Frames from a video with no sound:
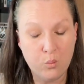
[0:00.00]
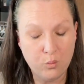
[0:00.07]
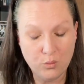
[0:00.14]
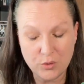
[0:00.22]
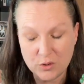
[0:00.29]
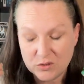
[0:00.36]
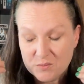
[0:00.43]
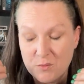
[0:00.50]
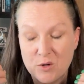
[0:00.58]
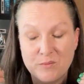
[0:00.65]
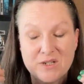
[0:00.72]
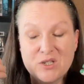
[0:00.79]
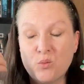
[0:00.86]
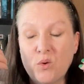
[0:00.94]
those
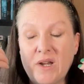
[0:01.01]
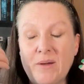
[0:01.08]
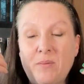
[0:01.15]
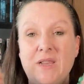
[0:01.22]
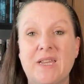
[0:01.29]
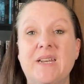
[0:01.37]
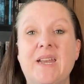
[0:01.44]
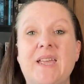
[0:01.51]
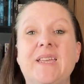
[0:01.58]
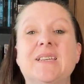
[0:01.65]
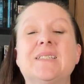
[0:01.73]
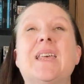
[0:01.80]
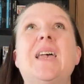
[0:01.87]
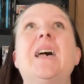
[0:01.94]
moments when plan A
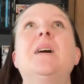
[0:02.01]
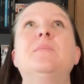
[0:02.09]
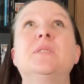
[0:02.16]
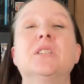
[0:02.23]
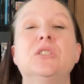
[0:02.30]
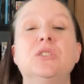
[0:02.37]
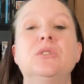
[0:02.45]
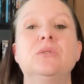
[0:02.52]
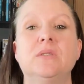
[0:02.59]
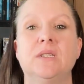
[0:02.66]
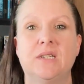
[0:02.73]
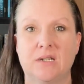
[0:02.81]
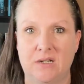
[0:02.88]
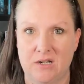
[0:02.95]
is
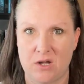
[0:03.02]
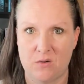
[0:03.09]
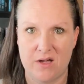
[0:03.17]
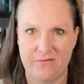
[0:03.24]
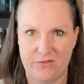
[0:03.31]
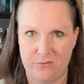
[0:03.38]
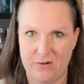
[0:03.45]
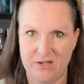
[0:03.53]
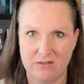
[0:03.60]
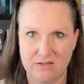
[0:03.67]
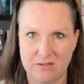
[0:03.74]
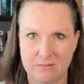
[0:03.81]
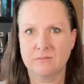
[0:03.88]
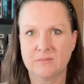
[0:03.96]
absolutely going to go off the
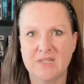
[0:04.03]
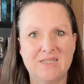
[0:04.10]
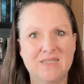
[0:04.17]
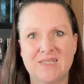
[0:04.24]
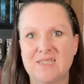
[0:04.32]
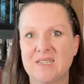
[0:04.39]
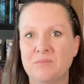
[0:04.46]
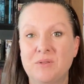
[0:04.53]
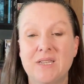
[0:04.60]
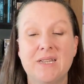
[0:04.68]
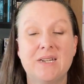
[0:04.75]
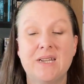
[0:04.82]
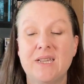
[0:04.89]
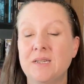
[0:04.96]
rails. And listen,
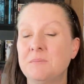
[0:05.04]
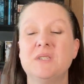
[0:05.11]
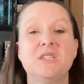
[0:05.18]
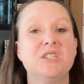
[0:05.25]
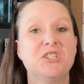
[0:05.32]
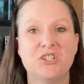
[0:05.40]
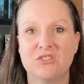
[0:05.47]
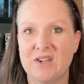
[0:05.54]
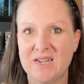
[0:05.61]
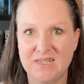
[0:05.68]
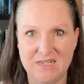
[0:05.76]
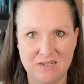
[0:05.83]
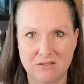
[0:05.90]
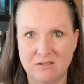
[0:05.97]
plan A is your
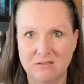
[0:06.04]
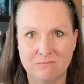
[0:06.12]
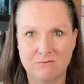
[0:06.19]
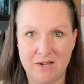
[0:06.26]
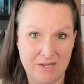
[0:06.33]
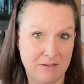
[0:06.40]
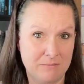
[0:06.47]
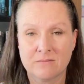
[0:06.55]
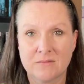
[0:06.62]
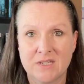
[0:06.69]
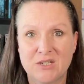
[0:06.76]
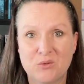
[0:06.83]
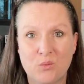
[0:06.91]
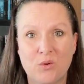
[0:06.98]
ideal, right?
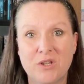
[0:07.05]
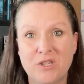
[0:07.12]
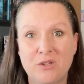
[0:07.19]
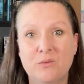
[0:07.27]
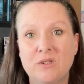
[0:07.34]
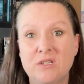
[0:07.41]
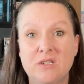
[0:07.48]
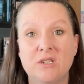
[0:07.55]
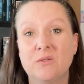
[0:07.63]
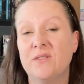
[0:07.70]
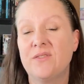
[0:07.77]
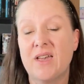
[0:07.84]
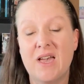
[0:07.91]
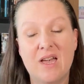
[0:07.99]
It's what you would do
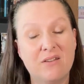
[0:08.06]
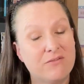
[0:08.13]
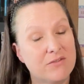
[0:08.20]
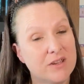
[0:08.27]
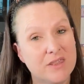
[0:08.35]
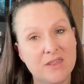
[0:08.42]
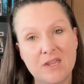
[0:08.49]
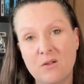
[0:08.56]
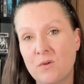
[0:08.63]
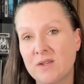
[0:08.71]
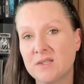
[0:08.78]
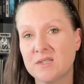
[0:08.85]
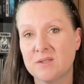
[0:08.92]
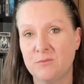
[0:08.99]
if everything
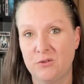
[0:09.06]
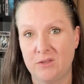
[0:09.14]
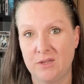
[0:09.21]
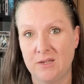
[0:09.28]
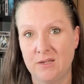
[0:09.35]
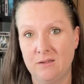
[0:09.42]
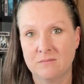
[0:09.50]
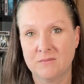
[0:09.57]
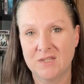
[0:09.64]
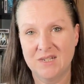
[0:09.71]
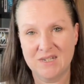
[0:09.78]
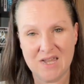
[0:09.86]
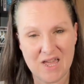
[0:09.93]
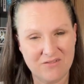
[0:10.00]
went smoothly
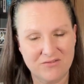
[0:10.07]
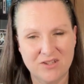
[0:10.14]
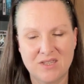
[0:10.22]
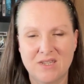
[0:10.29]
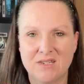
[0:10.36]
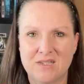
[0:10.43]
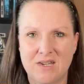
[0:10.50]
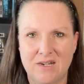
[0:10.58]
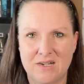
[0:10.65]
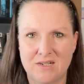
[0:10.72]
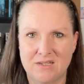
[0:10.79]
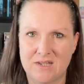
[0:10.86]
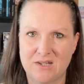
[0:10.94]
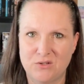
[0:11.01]
and everything stayed
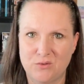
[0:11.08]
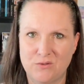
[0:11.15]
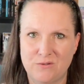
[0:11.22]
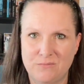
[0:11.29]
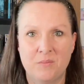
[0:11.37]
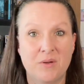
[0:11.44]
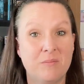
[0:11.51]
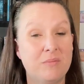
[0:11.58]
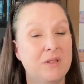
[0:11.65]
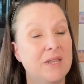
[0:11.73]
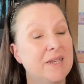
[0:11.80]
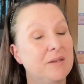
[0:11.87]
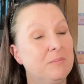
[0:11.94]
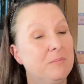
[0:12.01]
on schedule. But
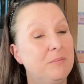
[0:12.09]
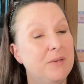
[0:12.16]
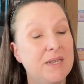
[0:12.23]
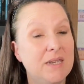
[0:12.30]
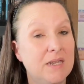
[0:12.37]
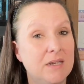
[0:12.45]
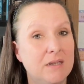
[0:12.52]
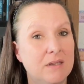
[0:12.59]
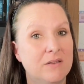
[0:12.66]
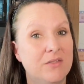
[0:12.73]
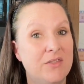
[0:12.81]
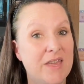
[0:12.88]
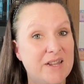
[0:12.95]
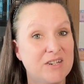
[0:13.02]
plan B,
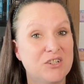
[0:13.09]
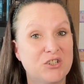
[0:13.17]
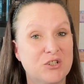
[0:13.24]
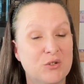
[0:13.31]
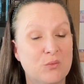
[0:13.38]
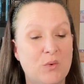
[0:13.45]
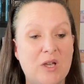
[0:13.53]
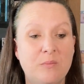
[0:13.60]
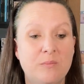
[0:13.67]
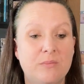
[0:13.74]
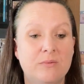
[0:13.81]
that is your, well,